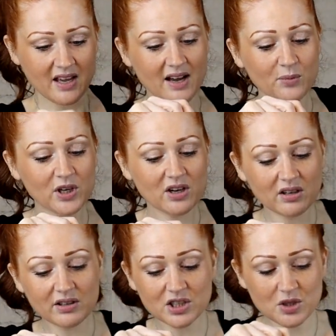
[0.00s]
And we are
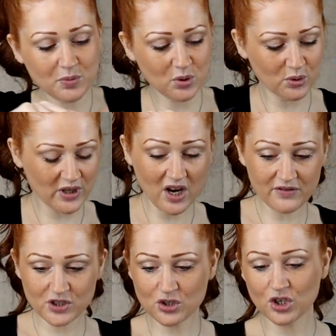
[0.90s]
going to pour it.
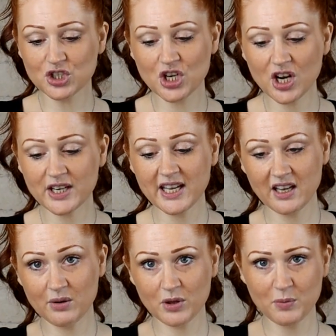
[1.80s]
I've just got a jug
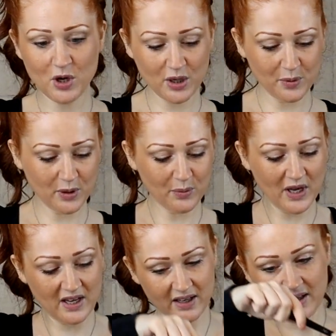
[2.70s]
here with a piping
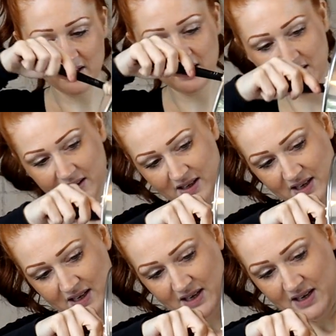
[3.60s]
bag.
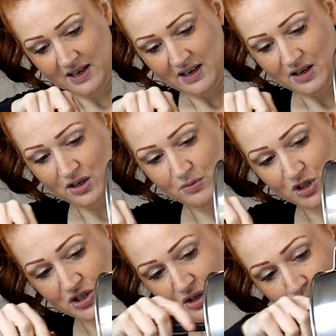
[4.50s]
And I'm
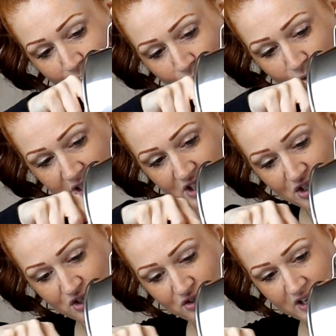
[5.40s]
just going to pour it
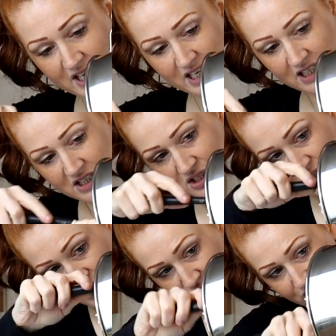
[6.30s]
straight
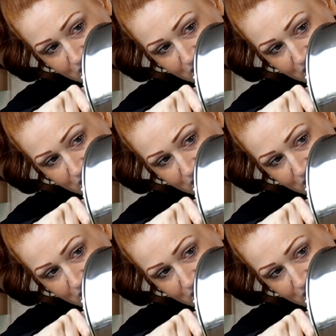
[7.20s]
into